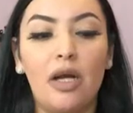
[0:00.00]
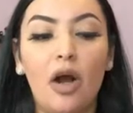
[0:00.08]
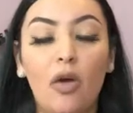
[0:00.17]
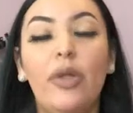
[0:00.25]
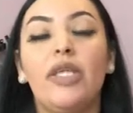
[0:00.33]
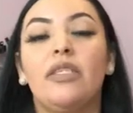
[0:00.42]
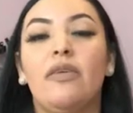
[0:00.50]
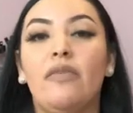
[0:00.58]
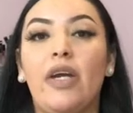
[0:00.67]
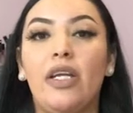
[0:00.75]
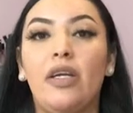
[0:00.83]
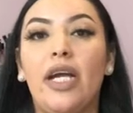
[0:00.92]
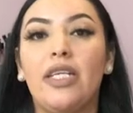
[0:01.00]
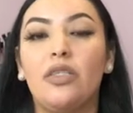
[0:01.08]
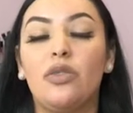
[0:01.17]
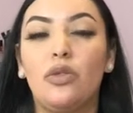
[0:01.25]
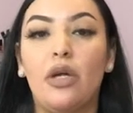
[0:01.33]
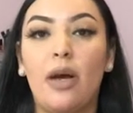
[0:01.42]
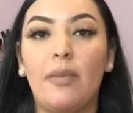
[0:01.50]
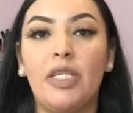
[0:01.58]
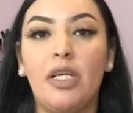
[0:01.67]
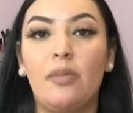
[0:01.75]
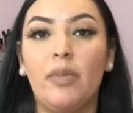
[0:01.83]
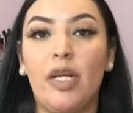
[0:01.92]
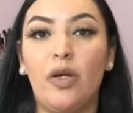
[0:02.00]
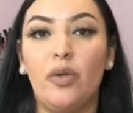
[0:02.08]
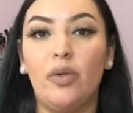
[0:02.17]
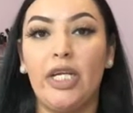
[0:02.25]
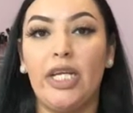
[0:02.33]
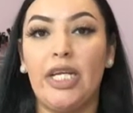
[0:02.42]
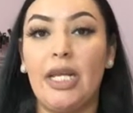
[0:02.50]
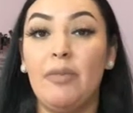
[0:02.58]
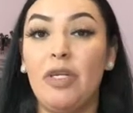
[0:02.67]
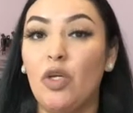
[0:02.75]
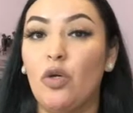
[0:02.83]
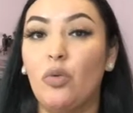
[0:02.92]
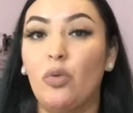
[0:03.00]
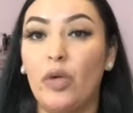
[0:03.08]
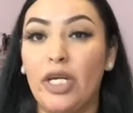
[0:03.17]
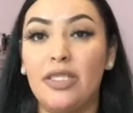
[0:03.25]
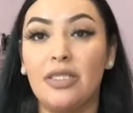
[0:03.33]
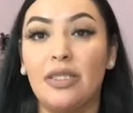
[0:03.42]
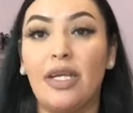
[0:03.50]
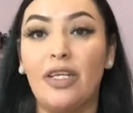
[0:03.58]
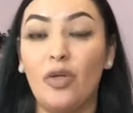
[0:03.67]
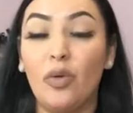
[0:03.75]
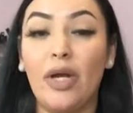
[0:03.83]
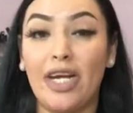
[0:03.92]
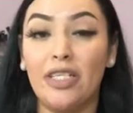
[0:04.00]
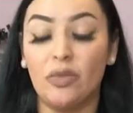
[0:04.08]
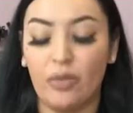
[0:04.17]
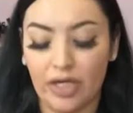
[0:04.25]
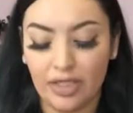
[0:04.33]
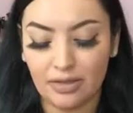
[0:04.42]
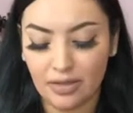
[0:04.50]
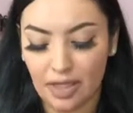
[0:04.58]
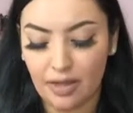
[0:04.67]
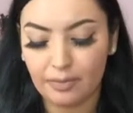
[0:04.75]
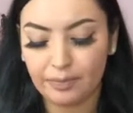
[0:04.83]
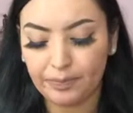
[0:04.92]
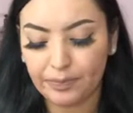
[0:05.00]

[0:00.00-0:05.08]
always invite you guys to comment down below and let me know what is it that you guys want to see.